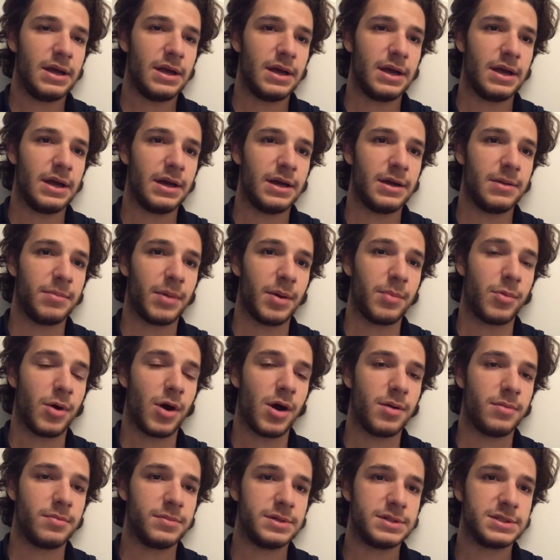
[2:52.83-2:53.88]
and my
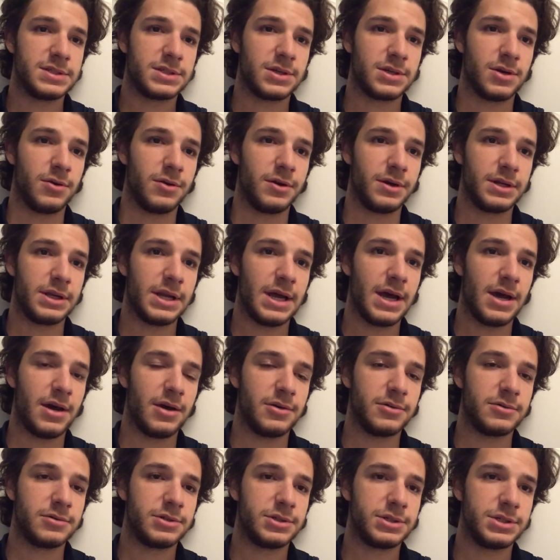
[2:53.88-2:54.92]
mom is going
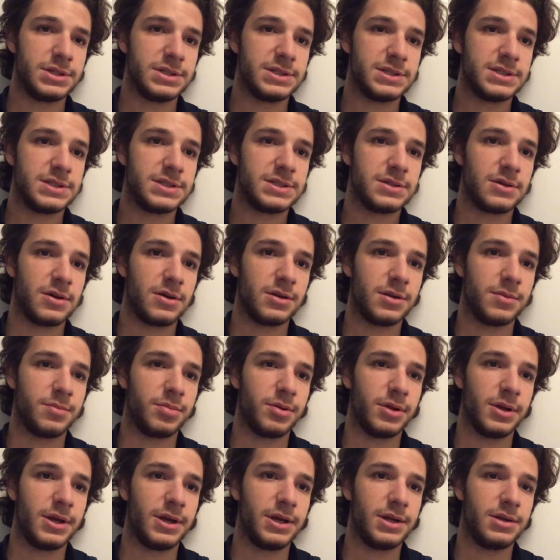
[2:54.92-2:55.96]
now. She's on the
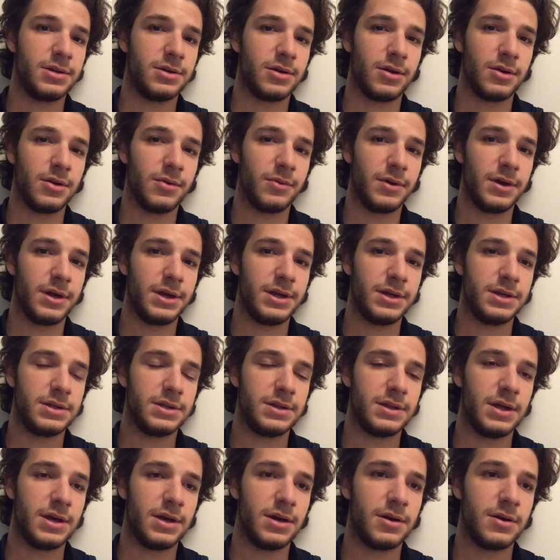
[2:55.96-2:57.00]
plane on the way
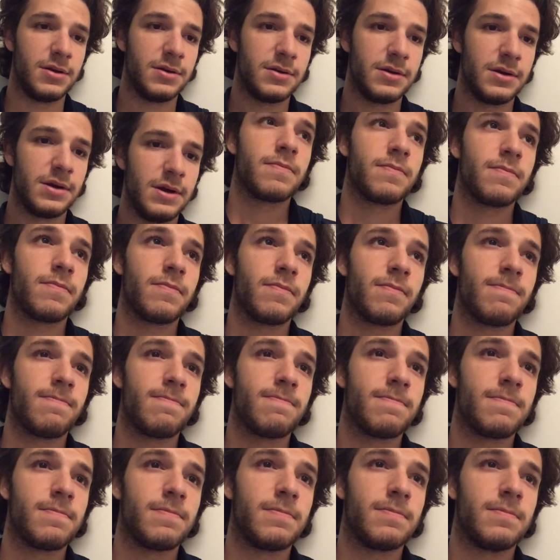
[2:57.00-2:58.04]
there.
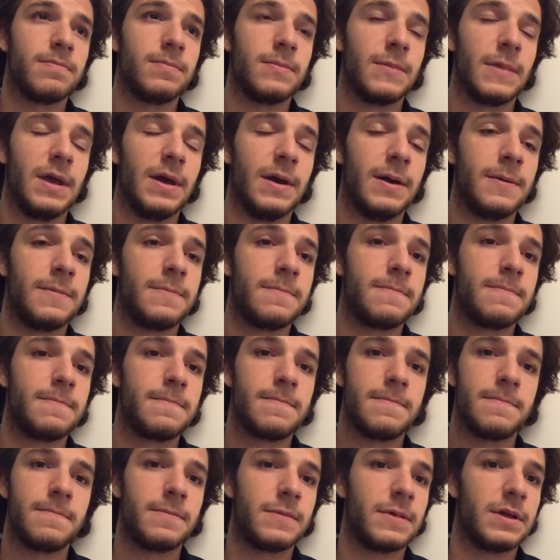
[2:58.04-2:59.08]
Yeah.
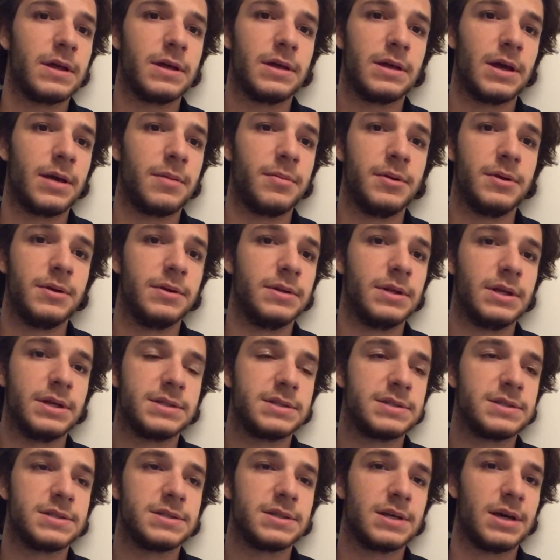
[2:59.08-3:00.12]
I mean,
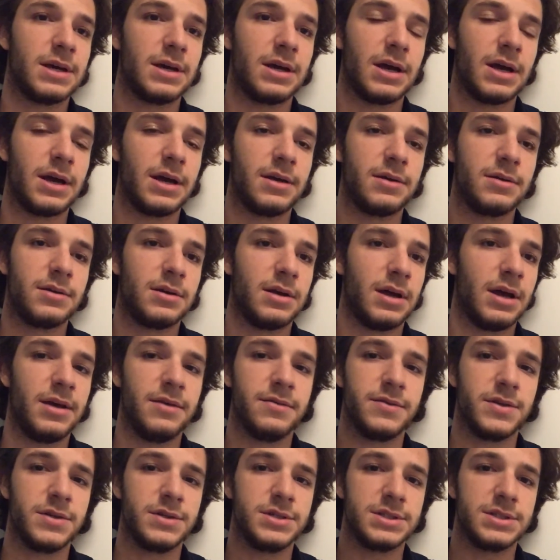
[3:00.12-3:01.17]
that's. I, I have to